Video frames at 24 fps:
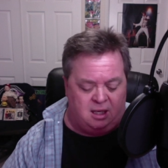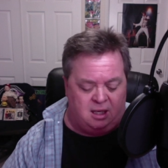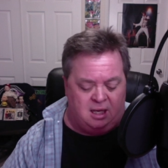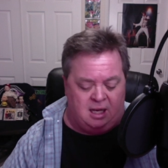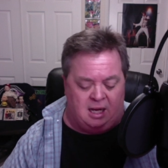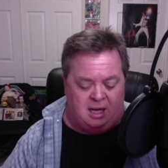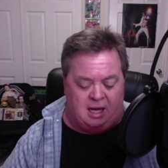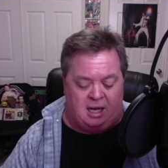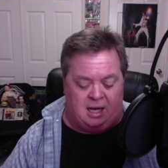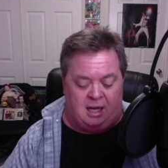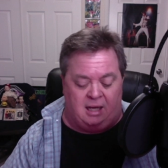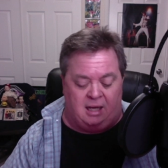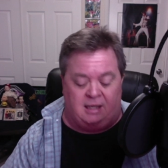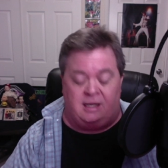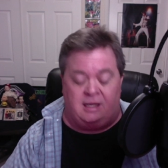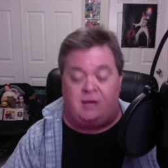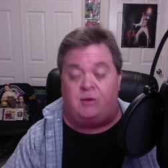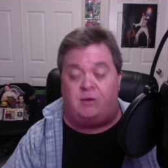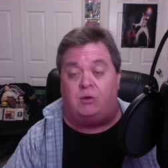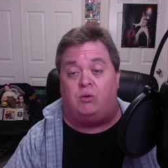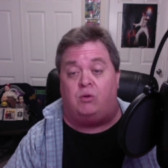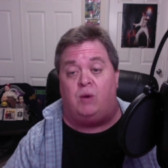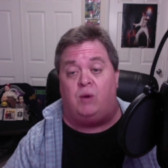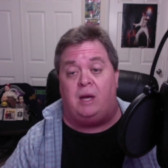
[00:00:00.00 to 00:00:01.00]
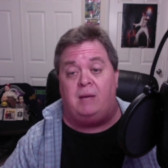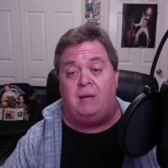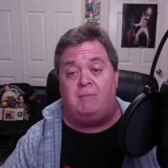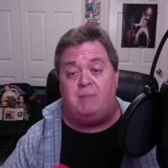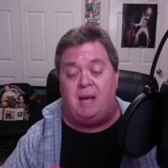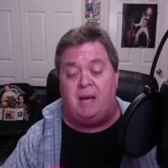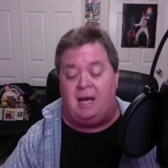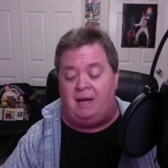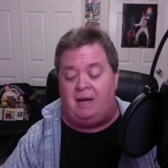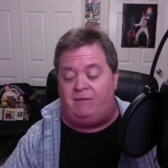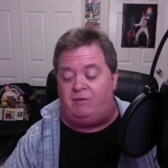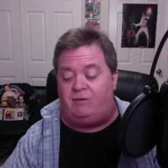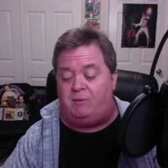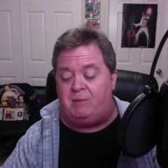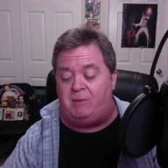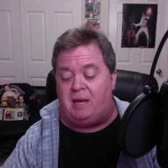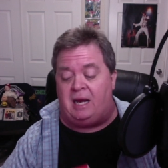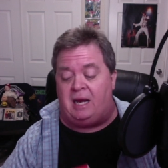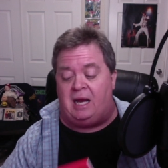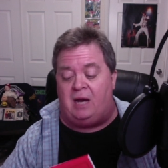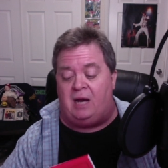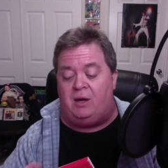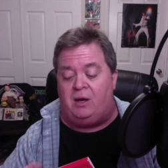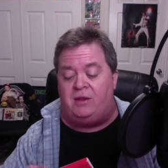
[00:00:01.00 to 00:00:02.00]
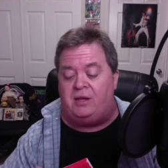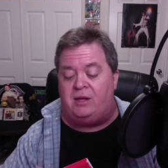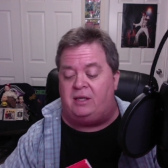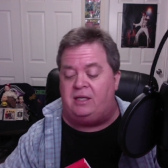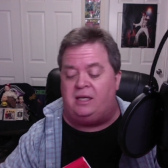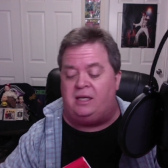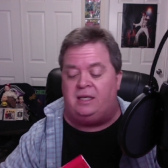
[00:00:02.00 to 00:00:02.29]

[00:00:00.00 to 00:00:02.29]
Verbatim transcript: Uh, another great band from that era that didn't